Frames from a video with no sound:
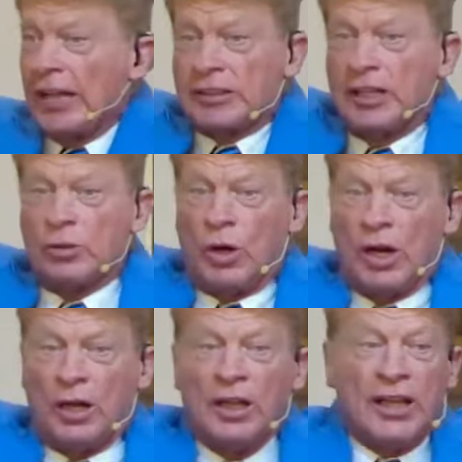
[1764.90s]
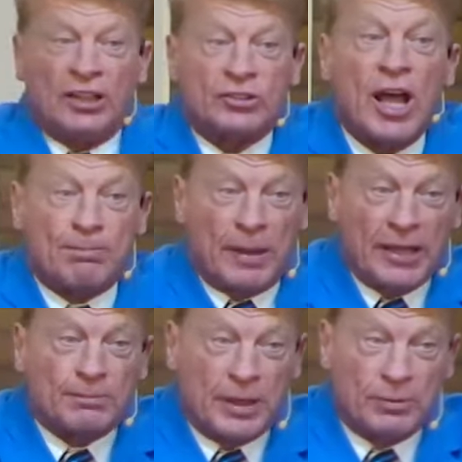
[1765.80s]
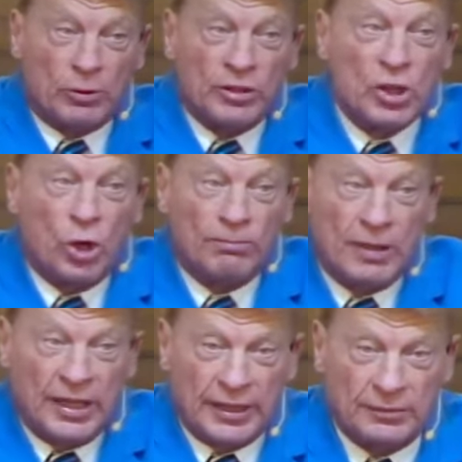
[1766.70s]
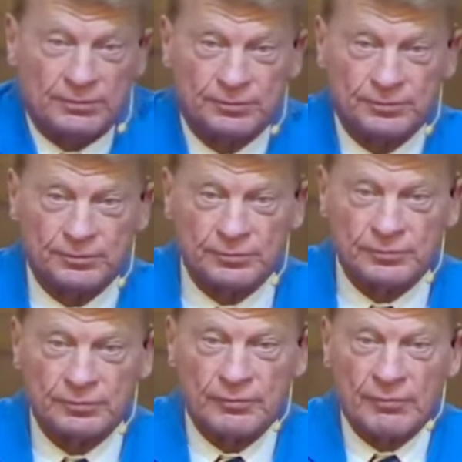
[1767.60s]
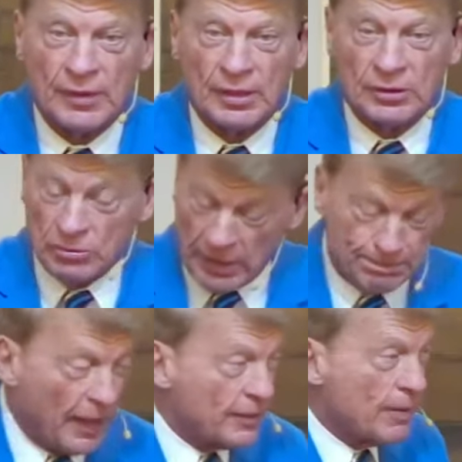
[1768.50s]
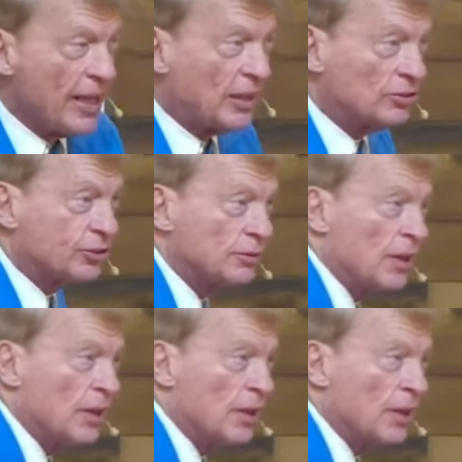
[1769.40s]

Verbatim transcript: out there in the world, it's not paying people when you owe them money. You better pay bills.